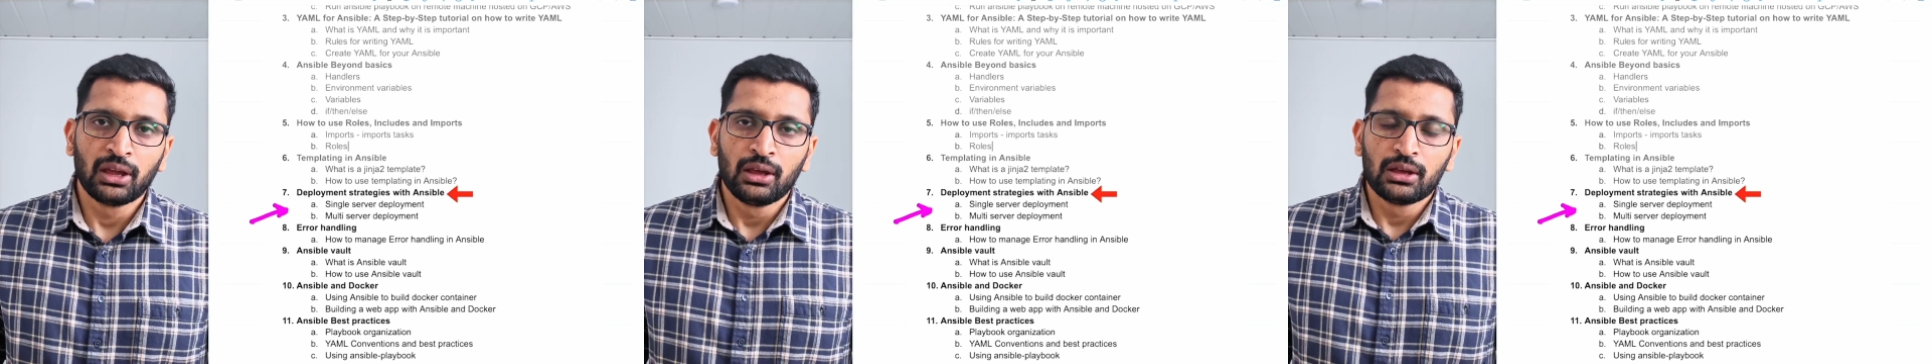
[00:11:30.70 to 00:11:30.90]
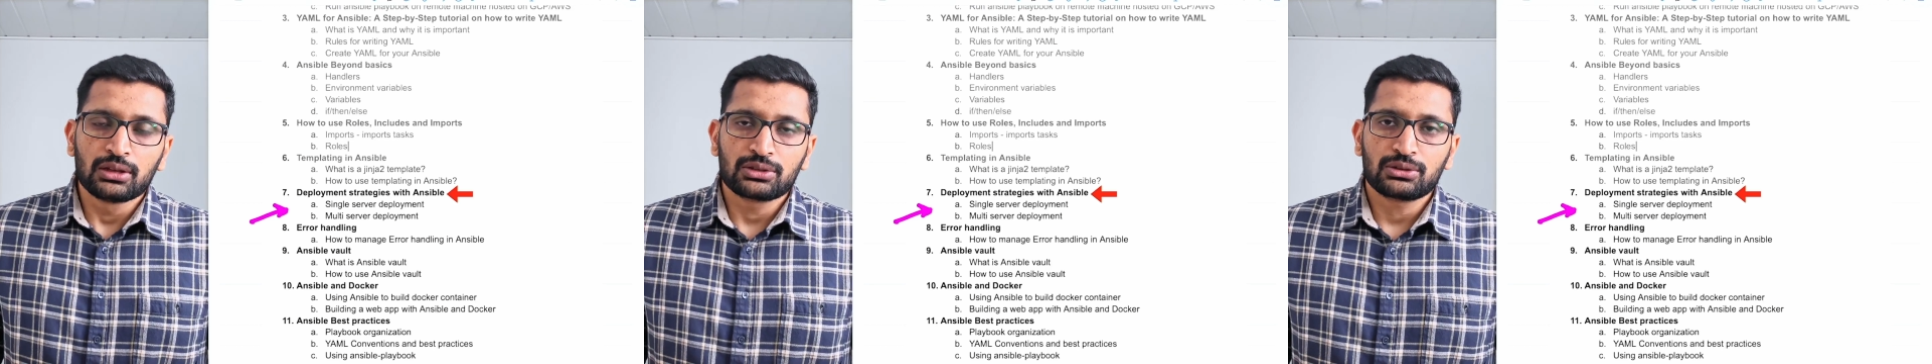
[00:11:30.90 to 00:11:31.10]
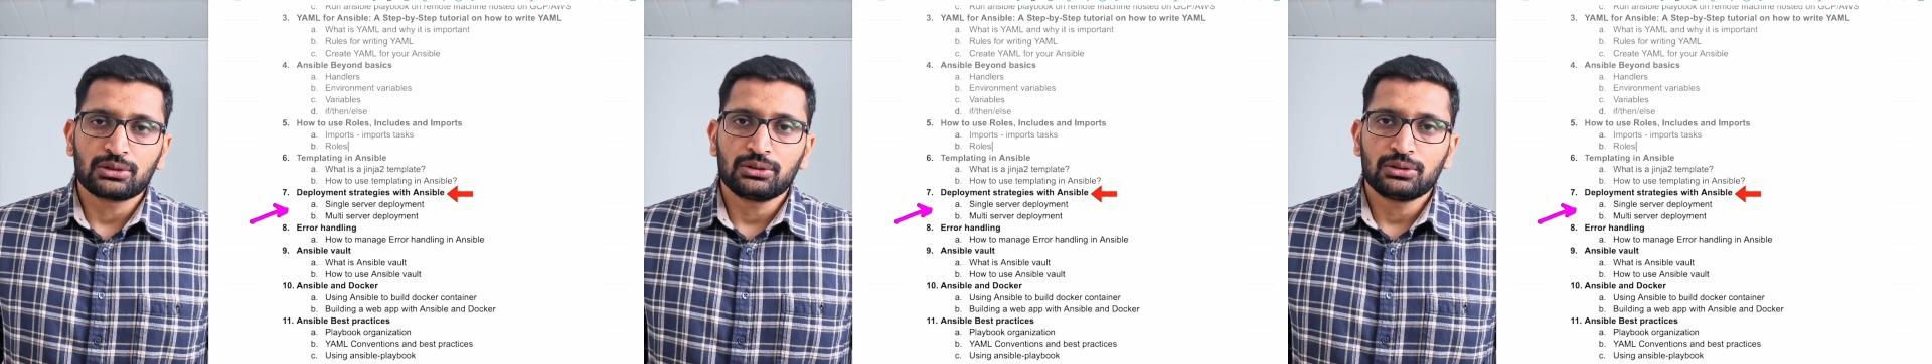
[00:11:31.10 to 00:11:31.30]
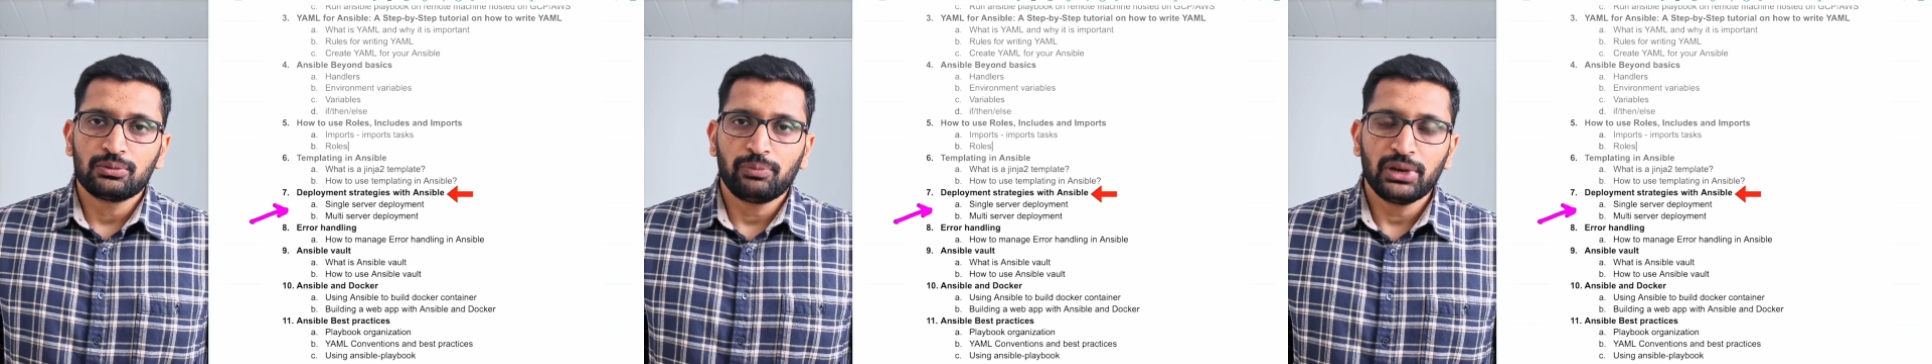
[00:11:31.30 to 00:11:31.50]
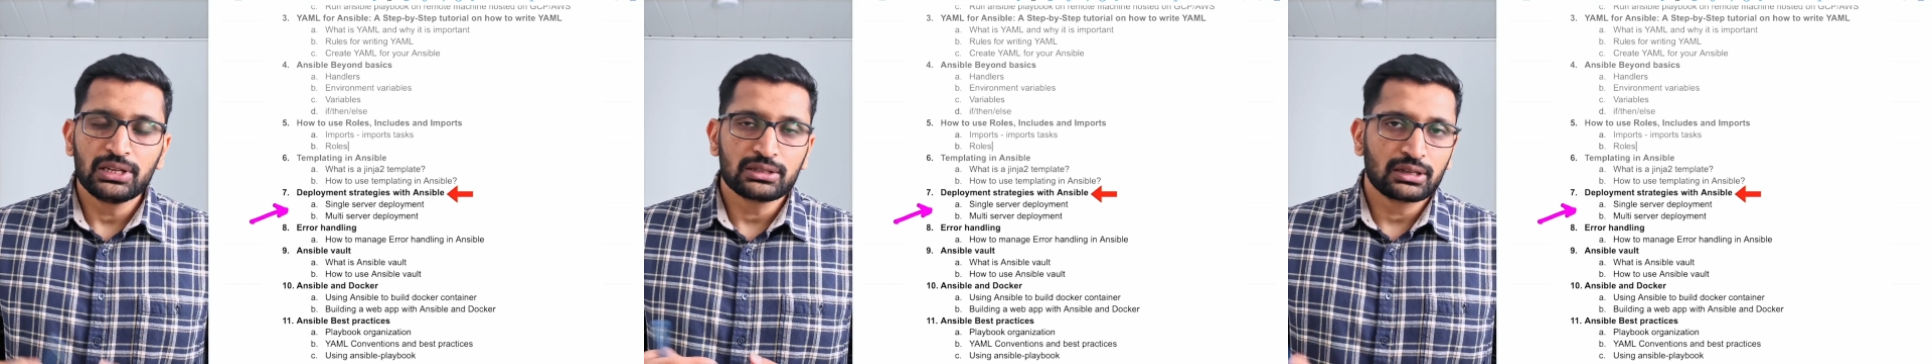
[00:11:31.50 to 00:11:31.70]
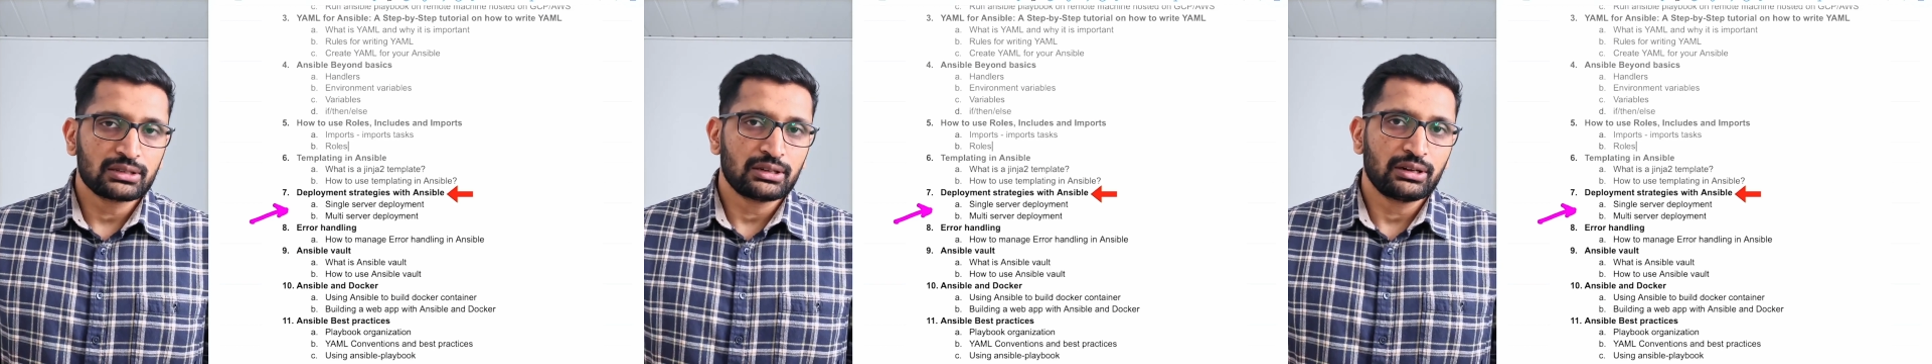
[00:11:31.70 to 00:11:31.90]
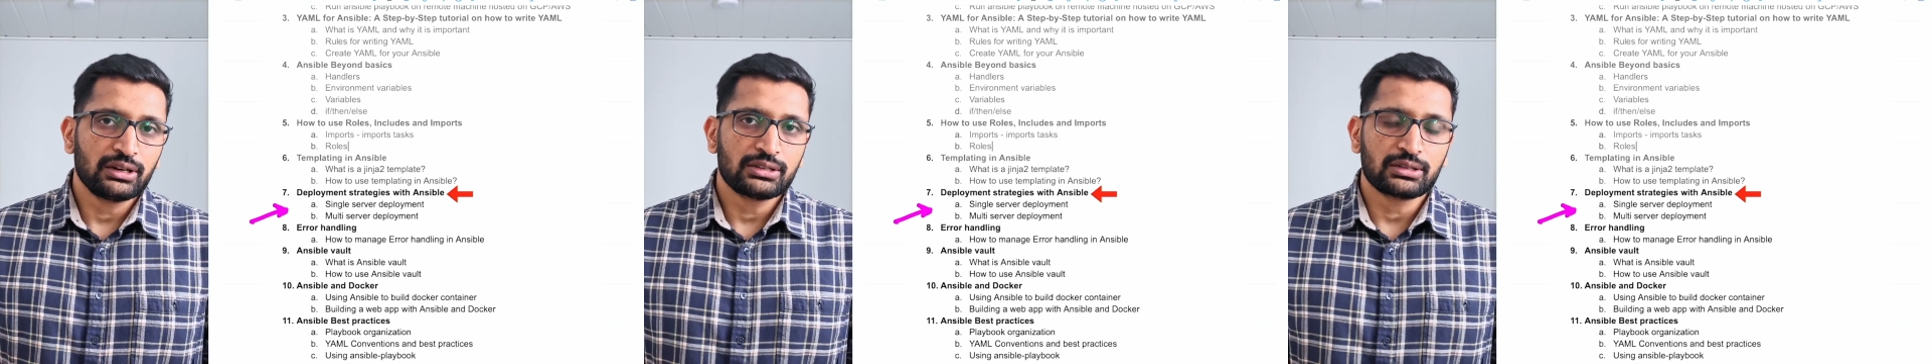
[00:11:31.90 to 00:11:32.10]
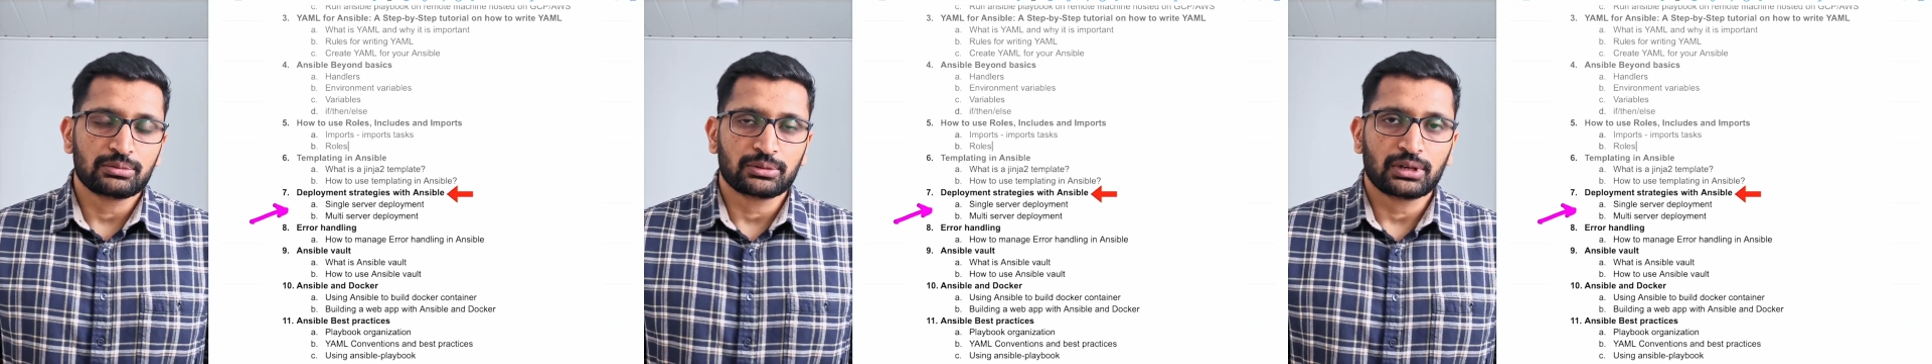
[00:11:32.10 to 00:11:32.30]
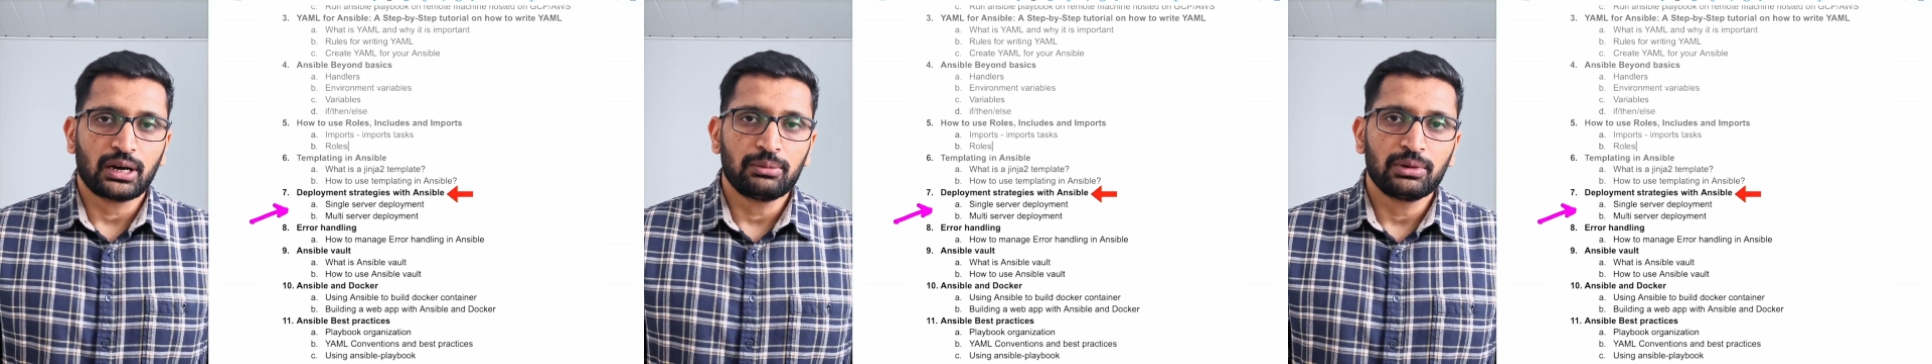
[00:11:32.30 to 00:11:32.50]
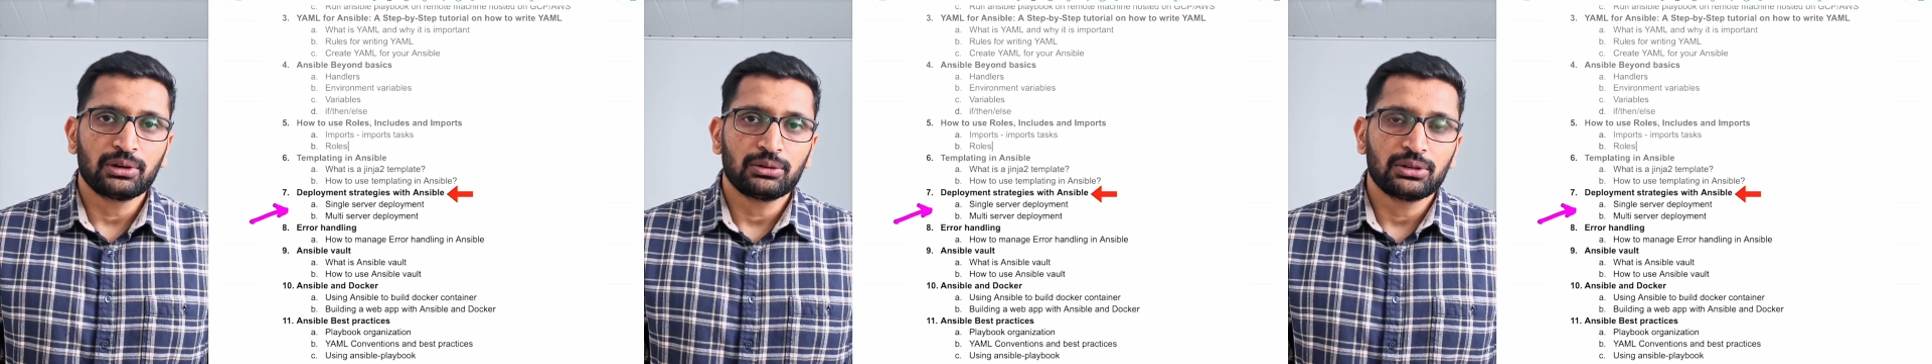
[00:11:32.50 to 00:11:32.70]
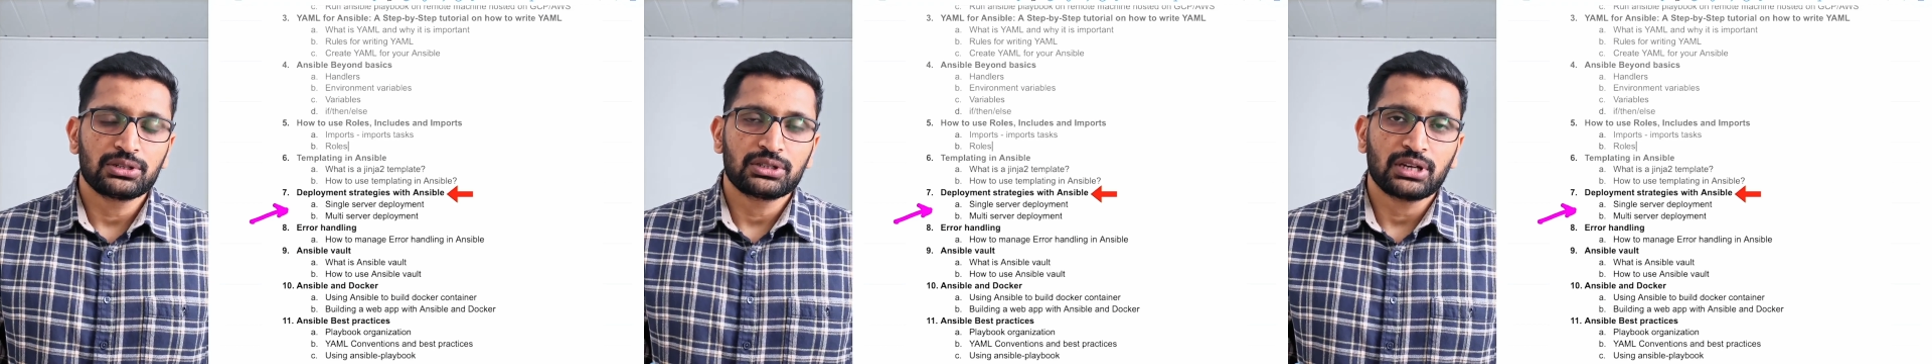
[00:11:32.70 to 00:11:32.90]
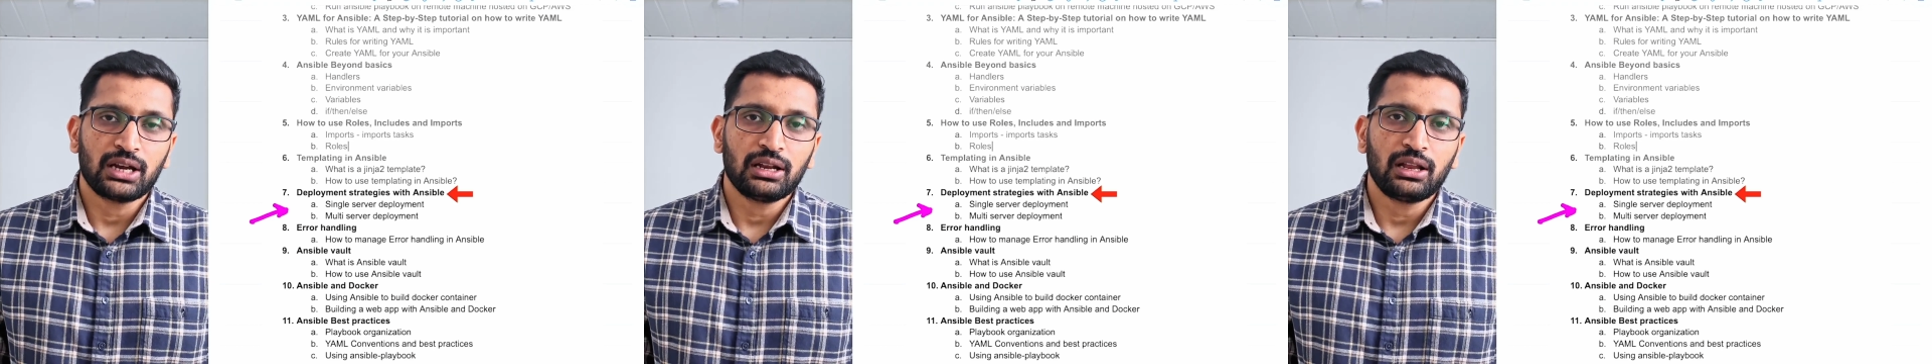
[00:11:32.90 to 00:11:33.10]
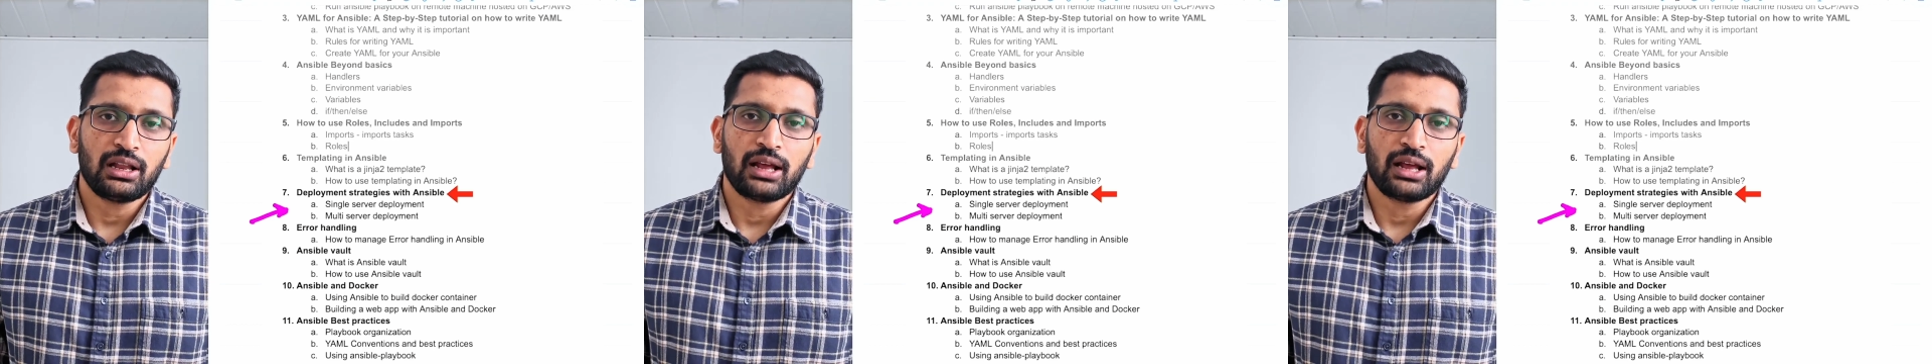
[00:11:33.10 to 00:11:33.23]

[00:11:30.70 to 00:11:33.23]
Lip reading: So please considering subscribing to this channel.